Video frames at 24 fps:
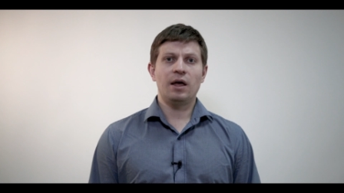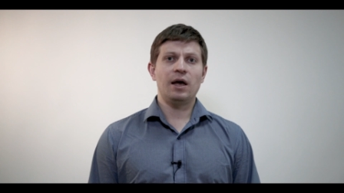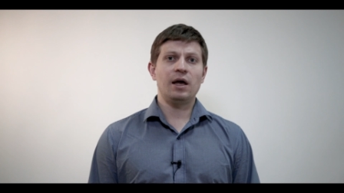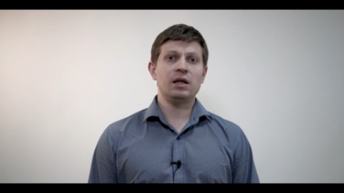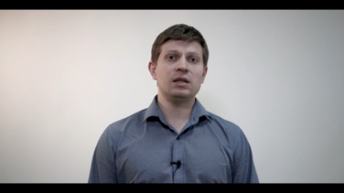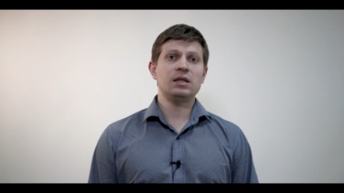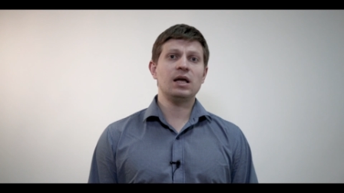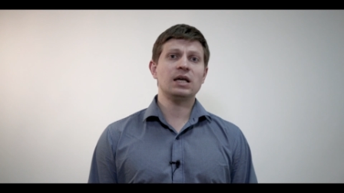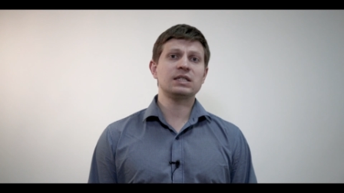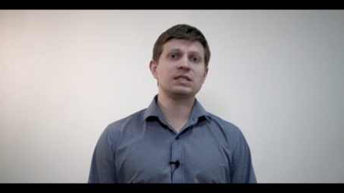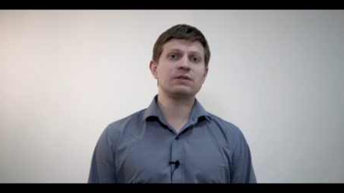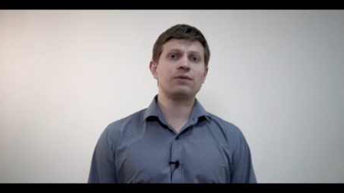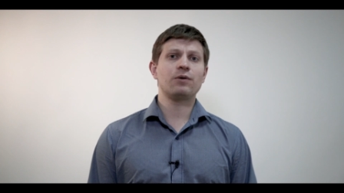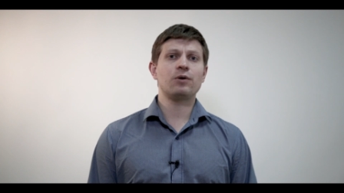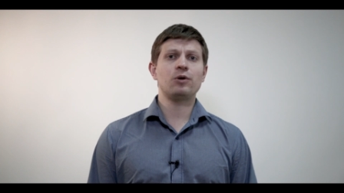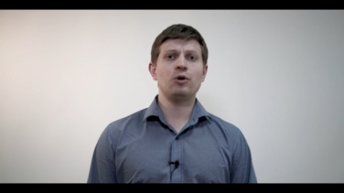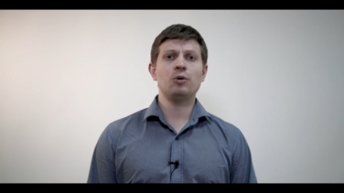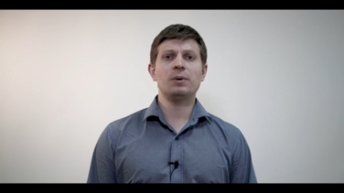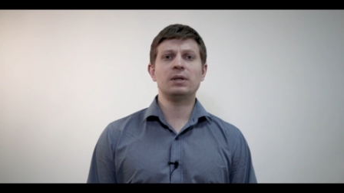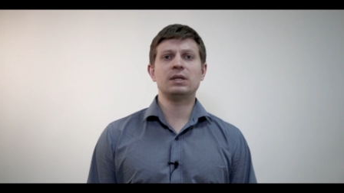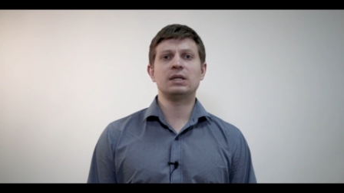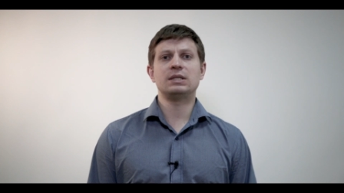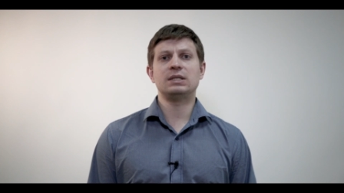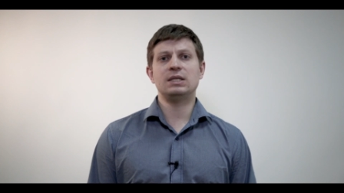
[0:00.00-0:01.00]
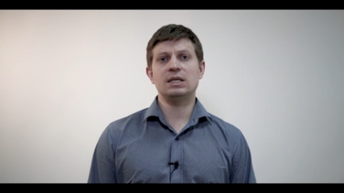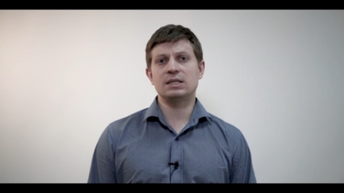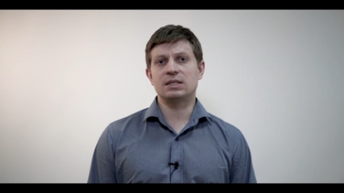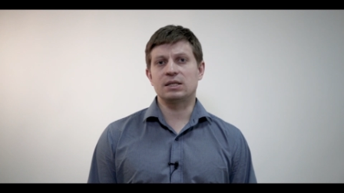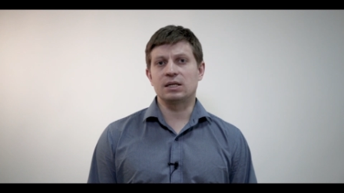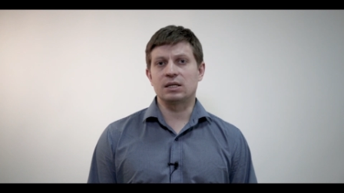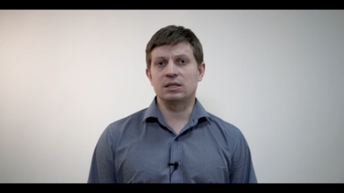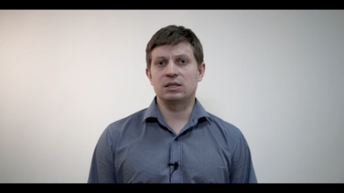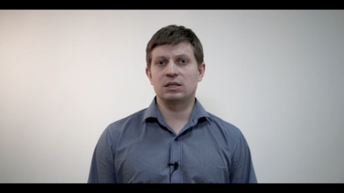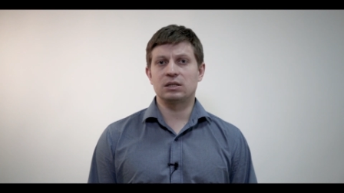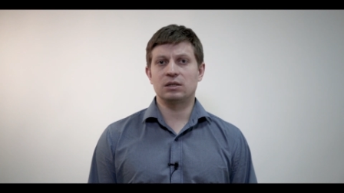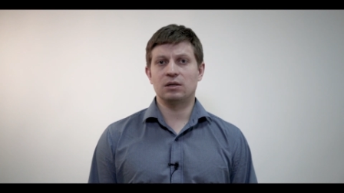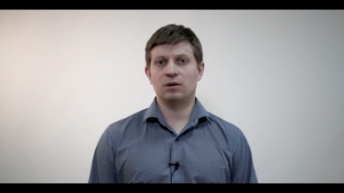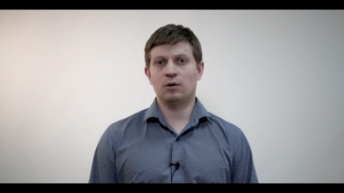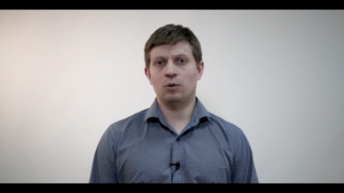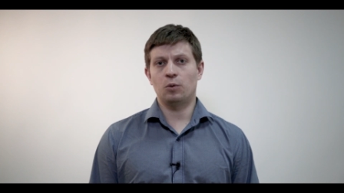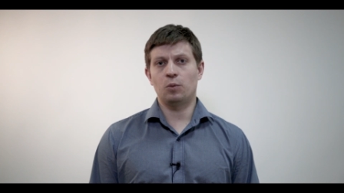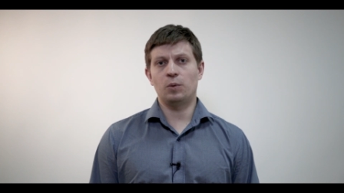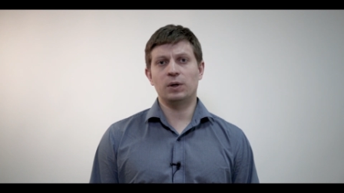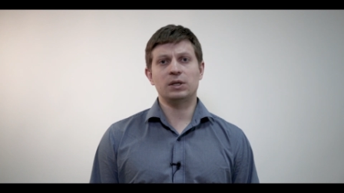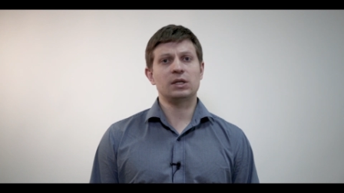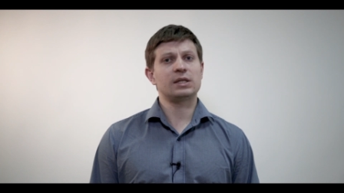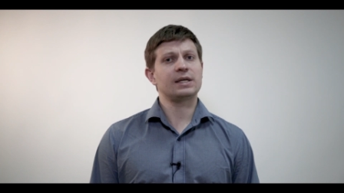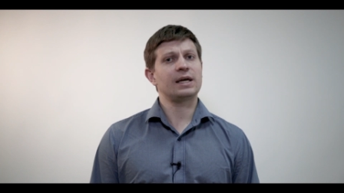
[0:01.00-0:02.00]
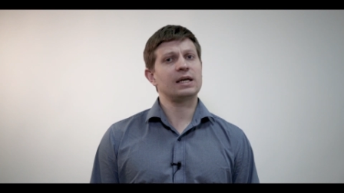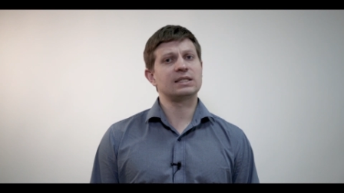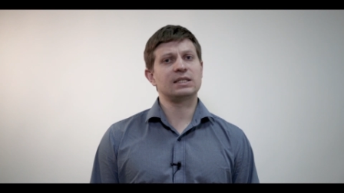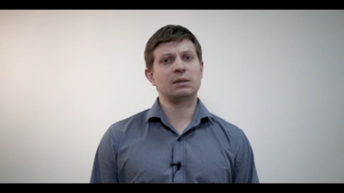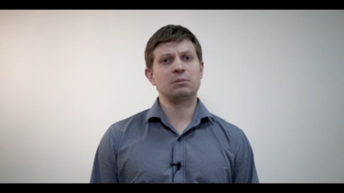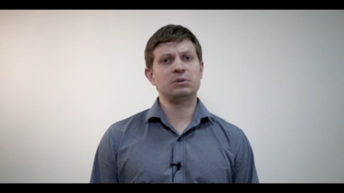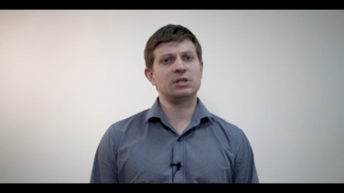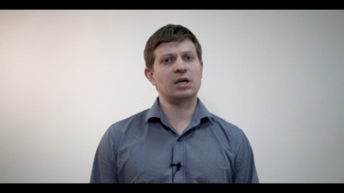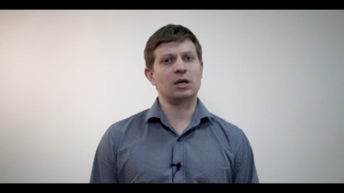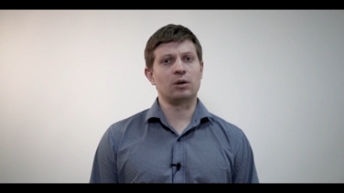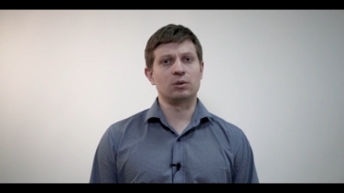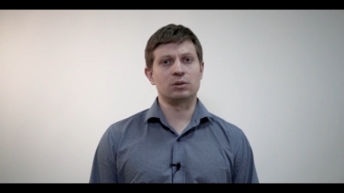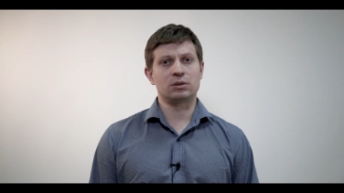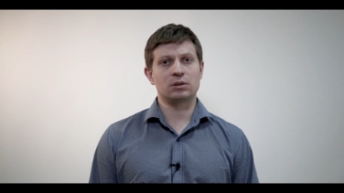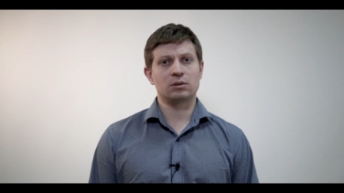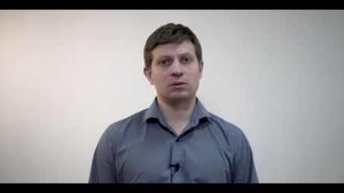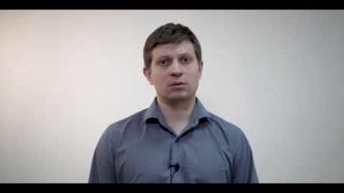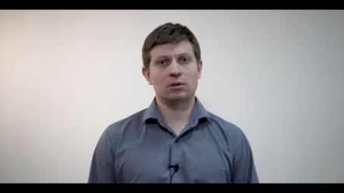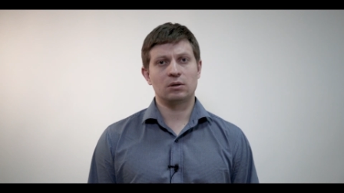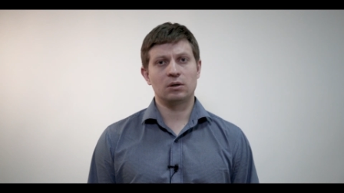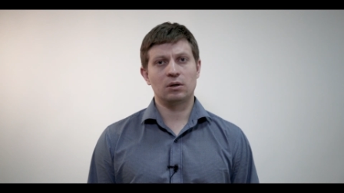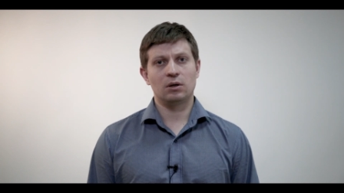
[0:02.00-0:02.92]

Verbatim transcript: and asks for human assistance when it has some doubts.